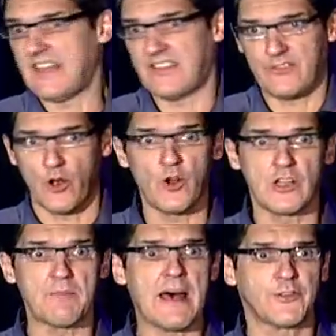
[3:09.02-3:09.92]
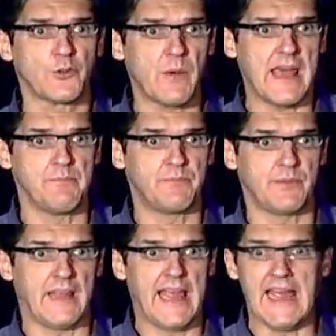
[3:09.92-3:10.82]
this is all about the web
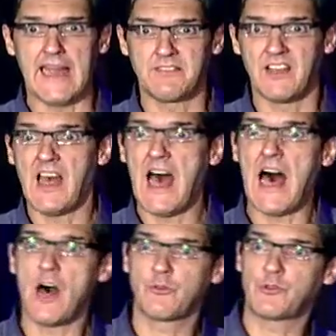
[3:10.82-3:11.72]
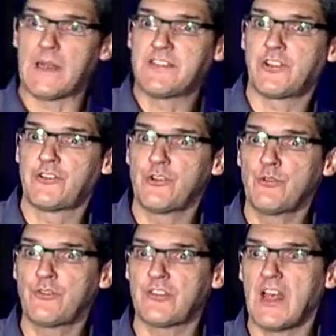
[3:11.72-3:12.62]
and how to
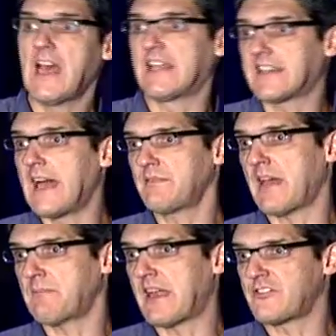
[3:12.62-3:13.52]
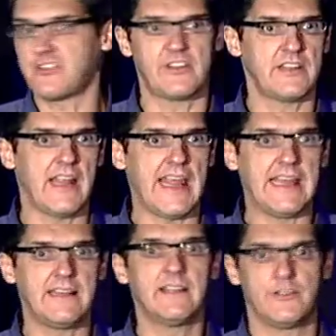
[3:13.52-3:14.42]
introduce a time dimension
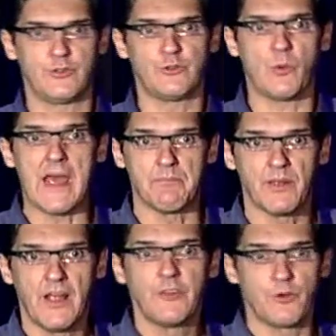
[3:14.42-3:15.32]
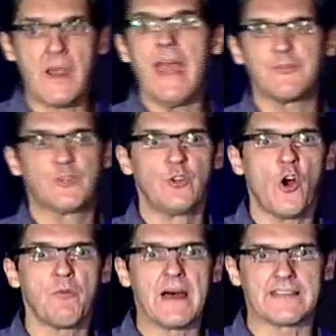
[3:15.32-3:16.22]
into the web. So we have to
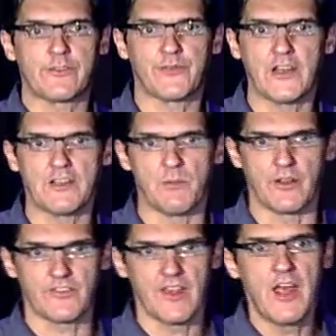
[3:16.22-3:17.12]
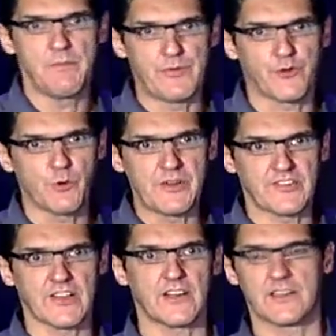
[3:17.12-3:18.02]
know about its fundamentals before we
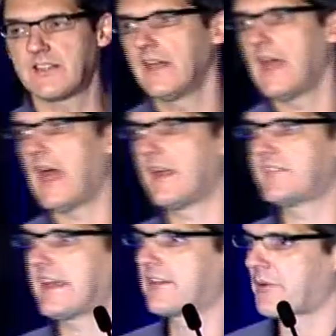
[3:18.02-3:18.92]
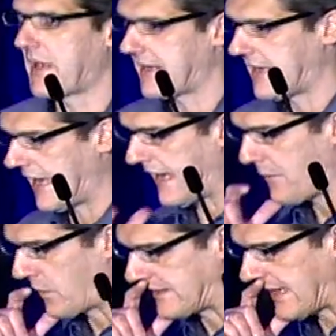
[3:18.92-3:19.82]
start uh, tinkering uh,
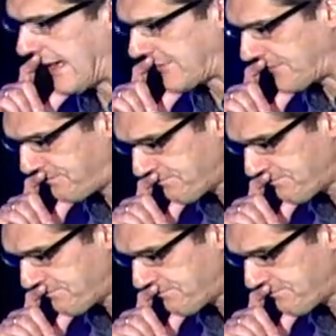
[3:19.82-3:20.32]
with that.